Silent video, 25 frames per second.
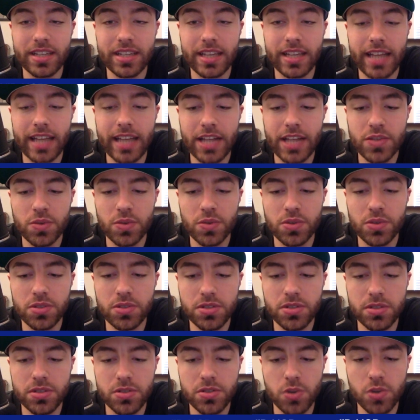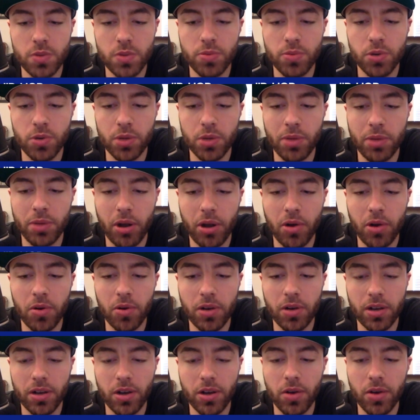that's what's so important about go
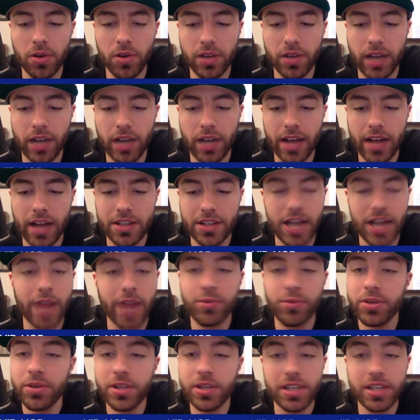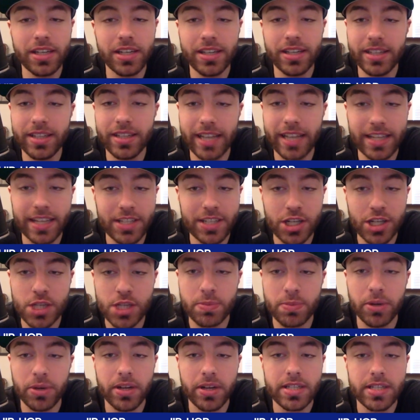to, going to college i really didn't get to
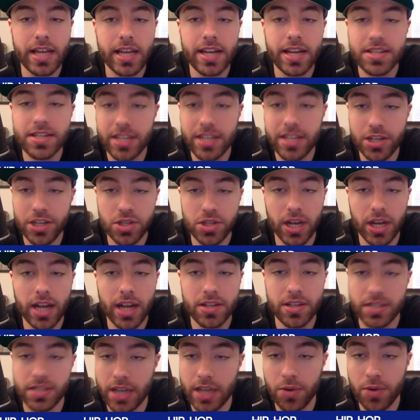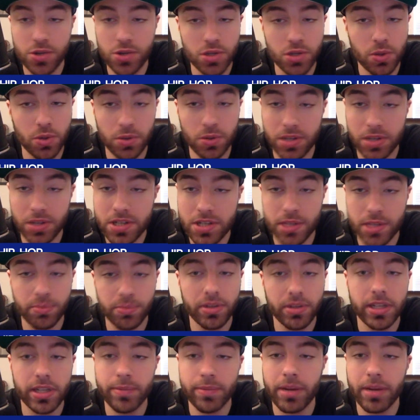experience that at st john's because i was so
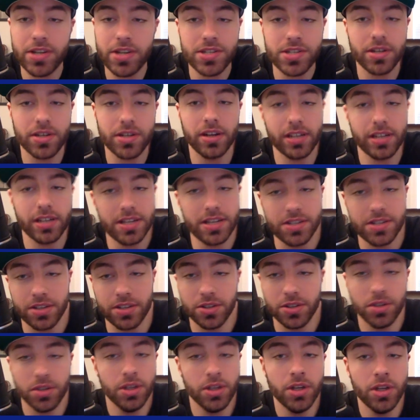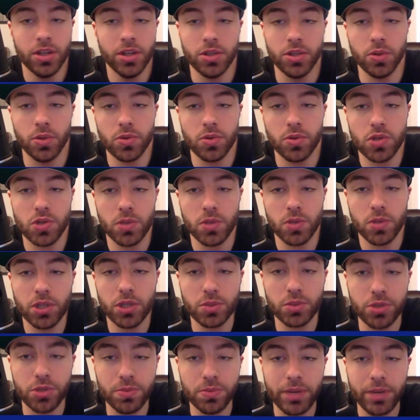disciplined in my studies and doing so
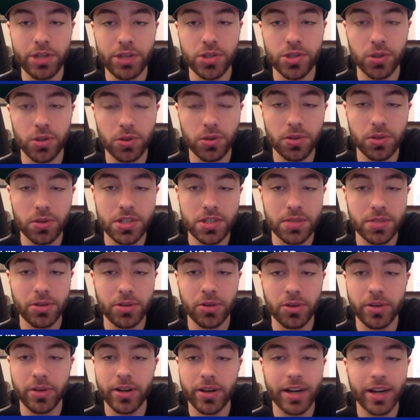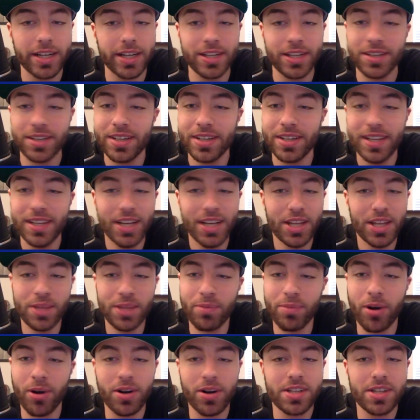much with my journalism career. I didn't, the
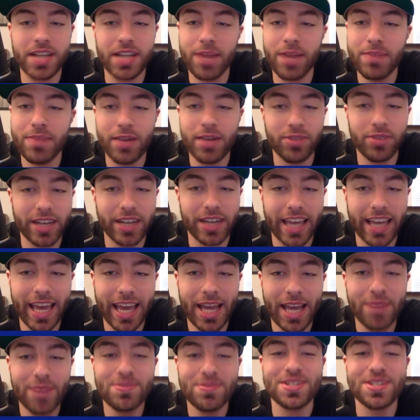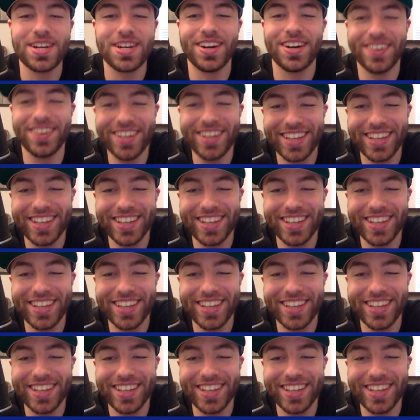party time never came. So